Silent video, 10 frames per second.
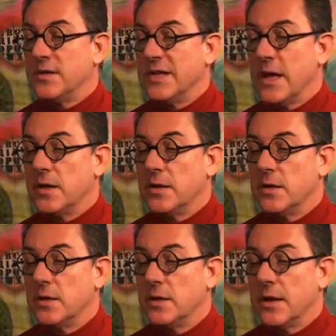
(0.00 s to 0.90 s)
Dead
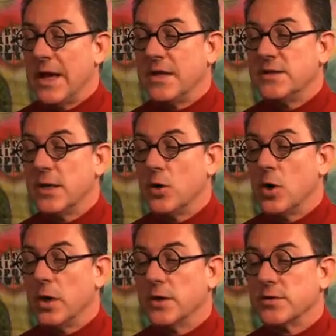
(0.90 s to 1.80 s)
18
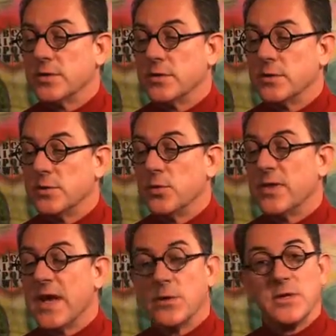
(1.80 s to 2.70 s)
August
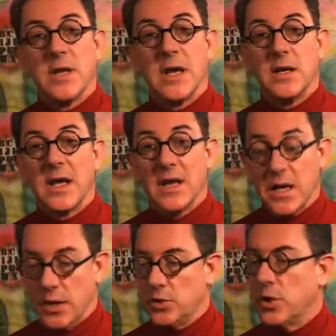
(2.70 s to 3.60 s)
2008 at
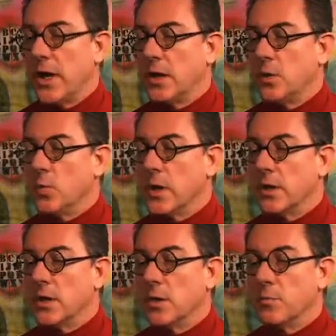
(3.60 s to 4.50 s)
age
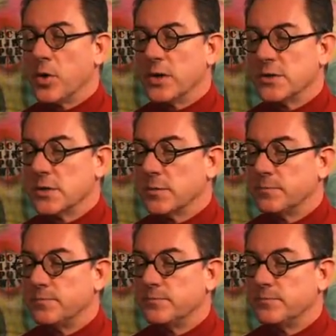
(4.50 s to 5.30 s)
81 in Boston.